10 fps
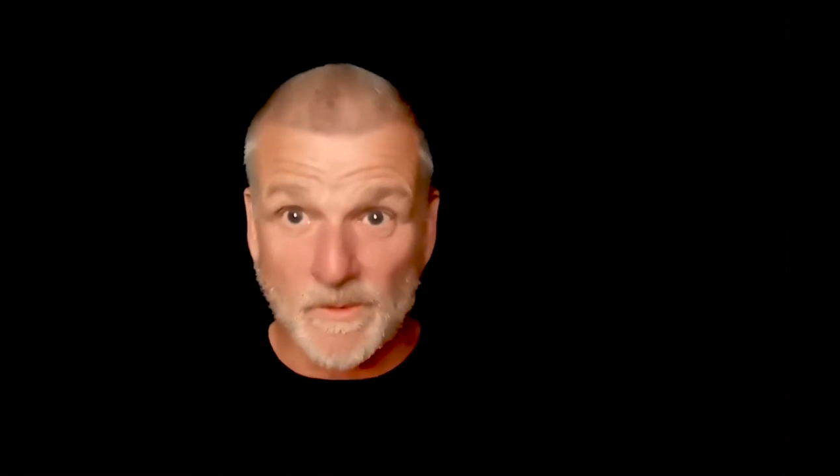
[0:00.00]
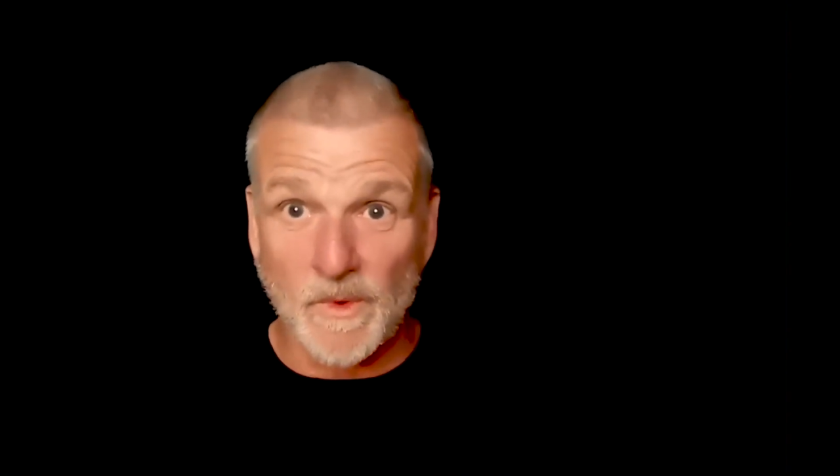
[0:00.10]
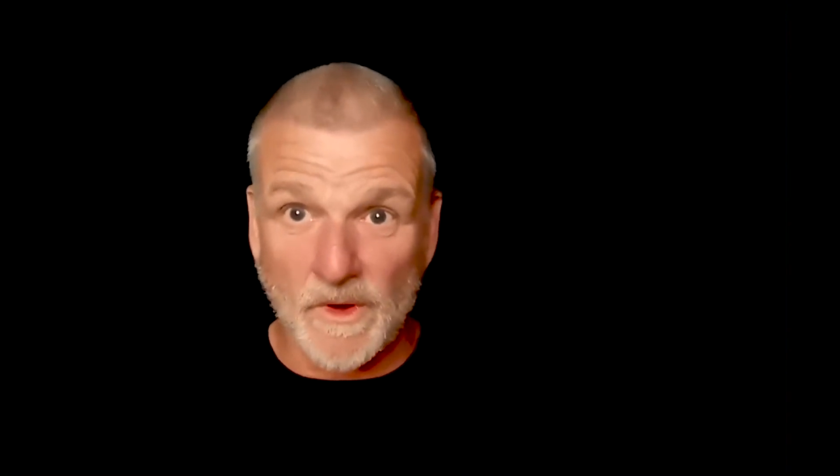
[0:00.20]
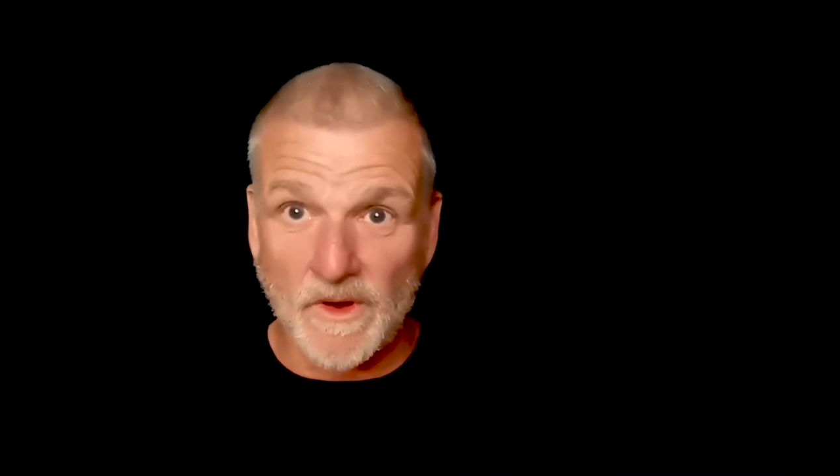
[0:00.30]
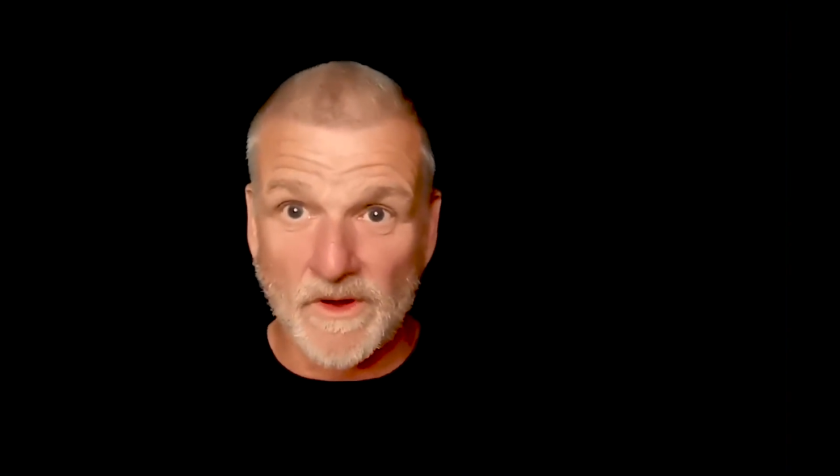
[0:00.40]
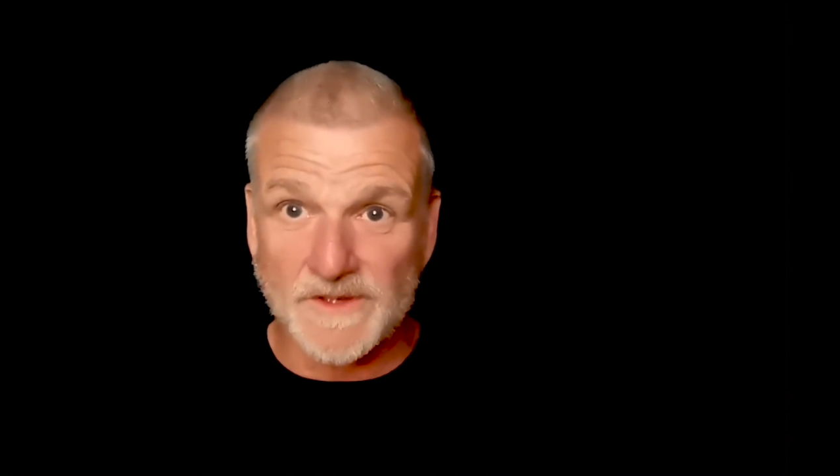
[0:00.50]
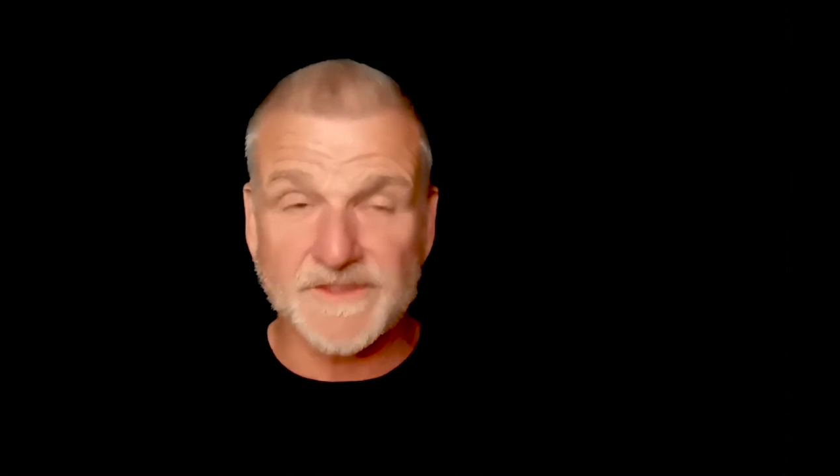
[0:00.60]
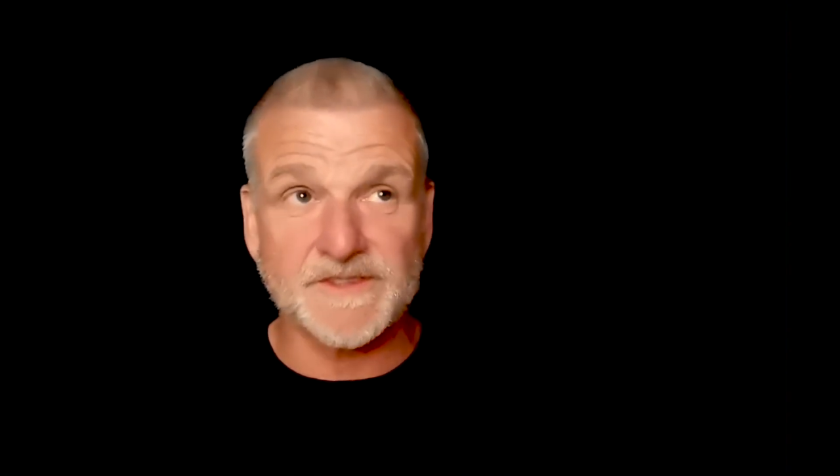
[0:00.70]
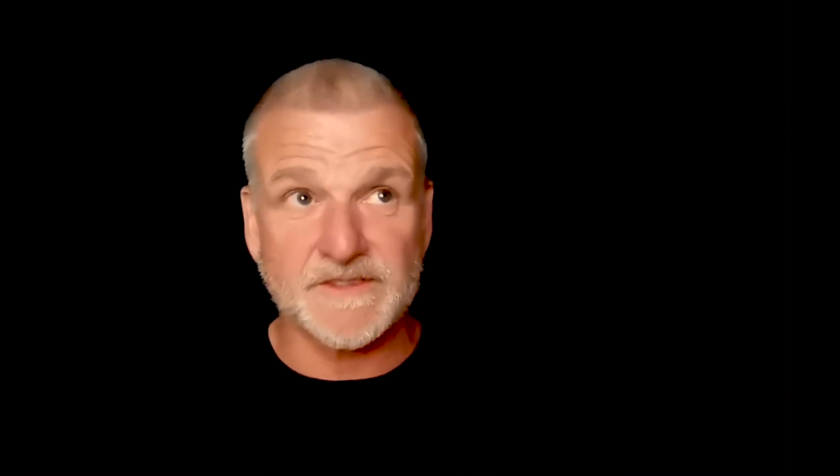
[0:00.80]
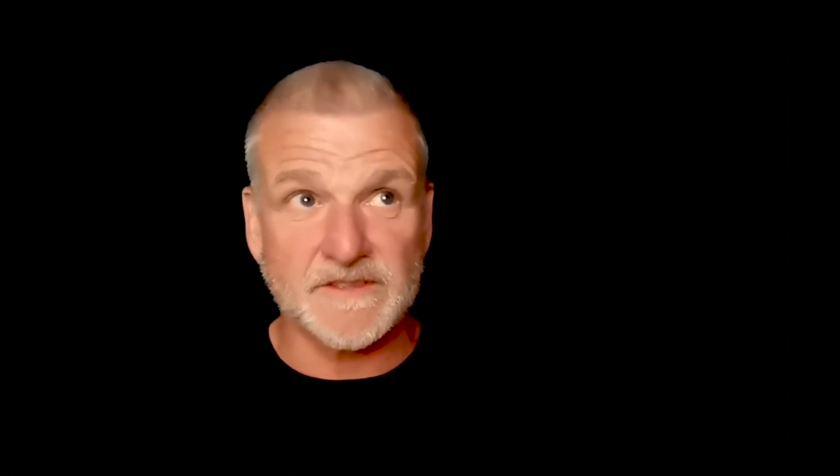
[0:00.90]
it
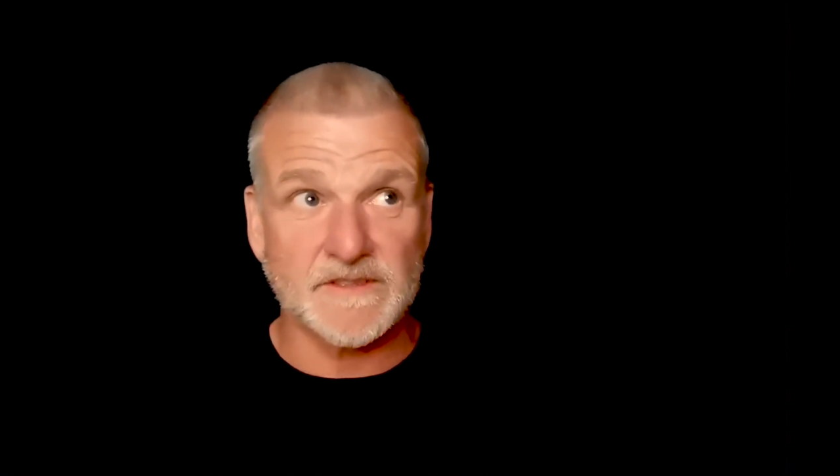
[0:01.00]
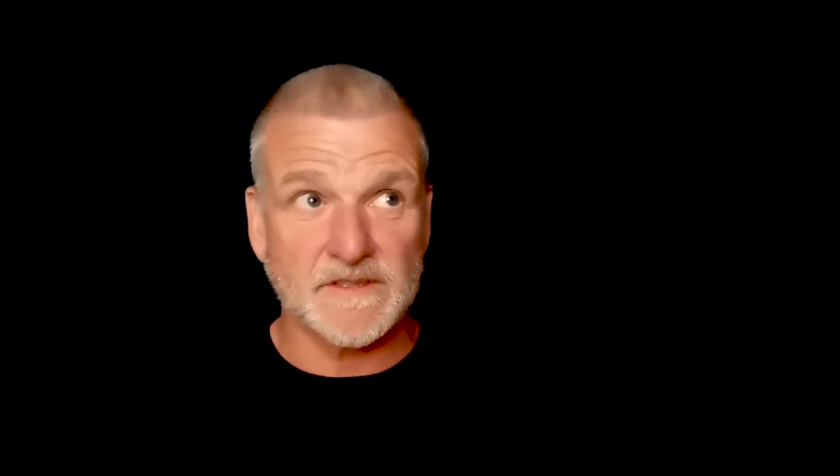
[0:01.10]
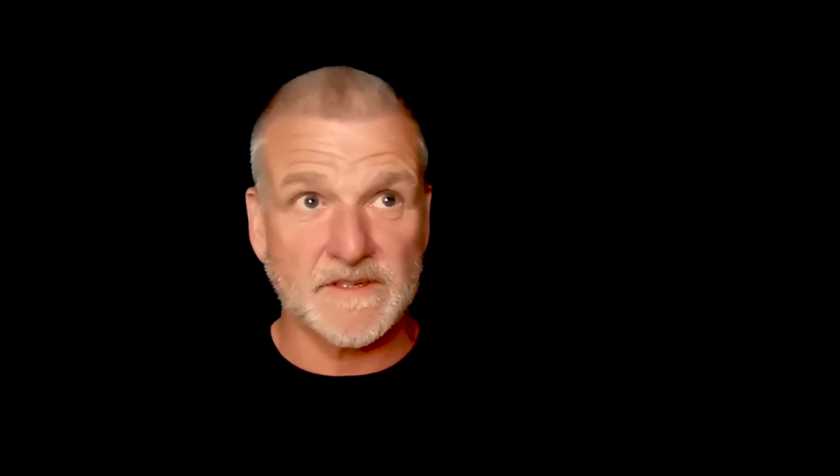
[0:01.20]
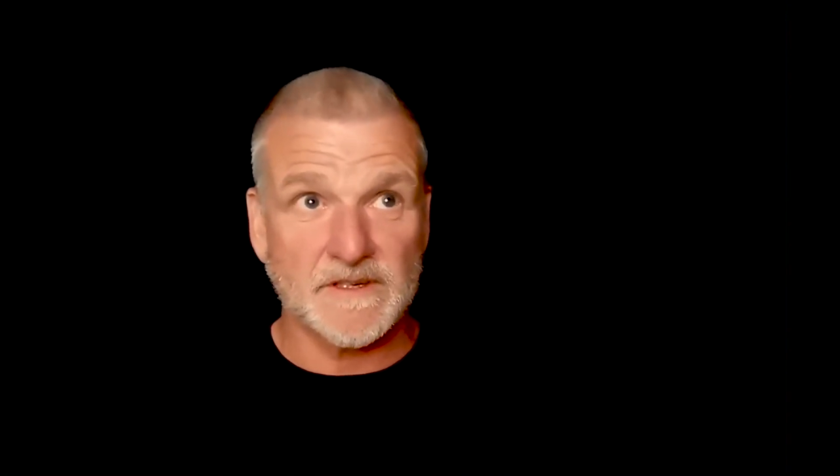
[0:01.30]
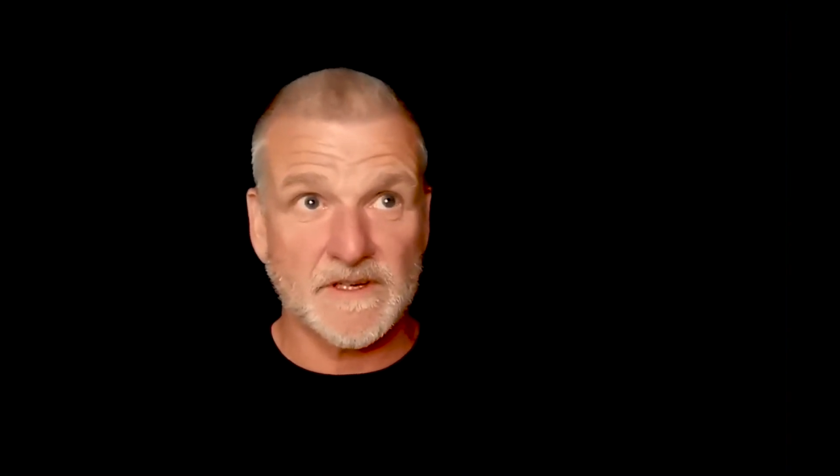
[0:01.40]
was.